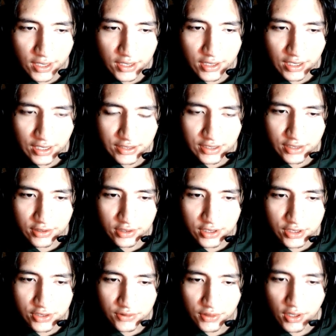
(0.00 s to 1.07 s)
inelastic
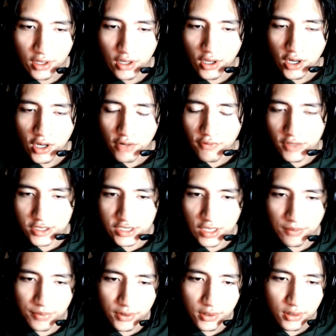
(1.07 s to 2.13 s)
collision. For
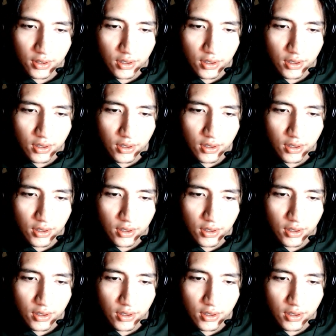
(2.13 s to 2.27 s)
example,